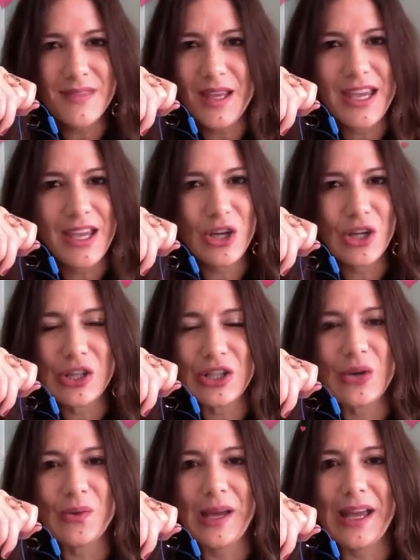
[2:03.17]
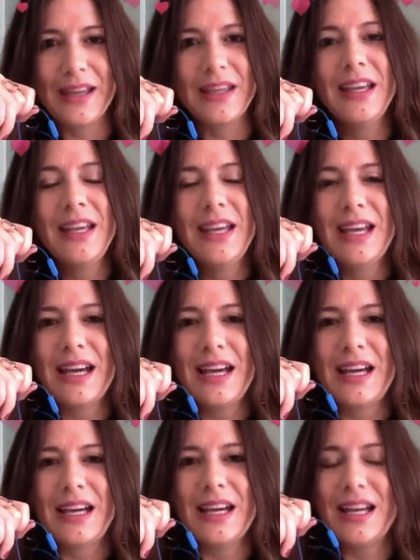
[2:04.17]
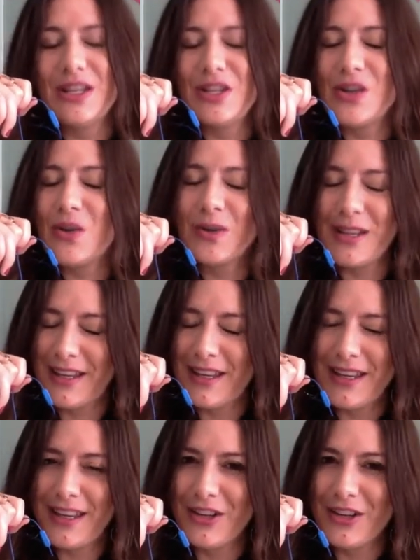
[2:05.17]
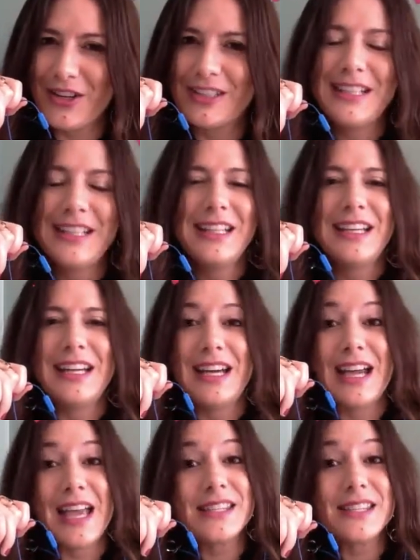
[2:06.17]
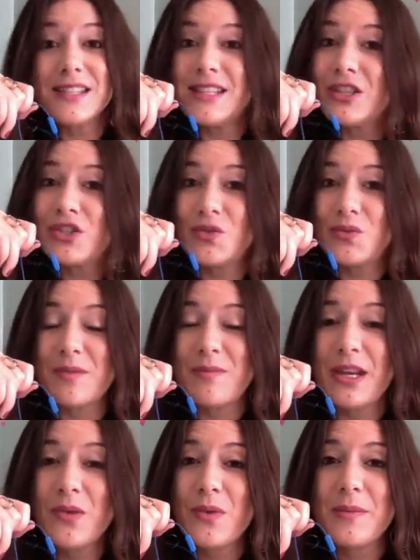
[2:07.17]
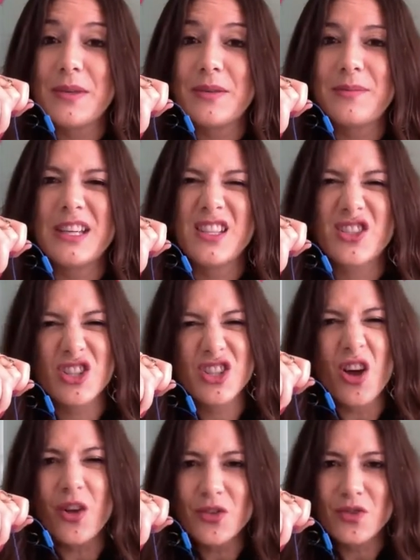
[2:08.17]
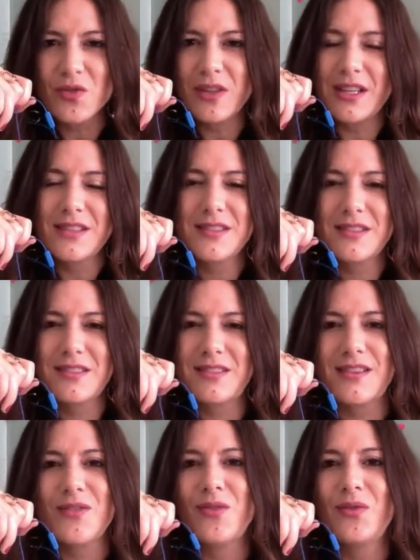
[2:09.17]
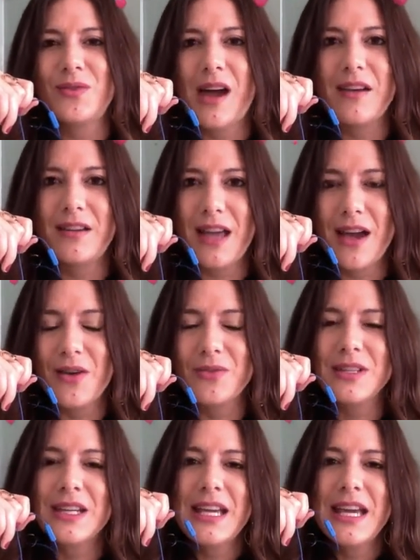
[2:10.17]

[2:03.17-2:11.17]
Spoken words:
Anger, no way. I don't like anger, as is an issue with many women, because just culturally it's so not allowed.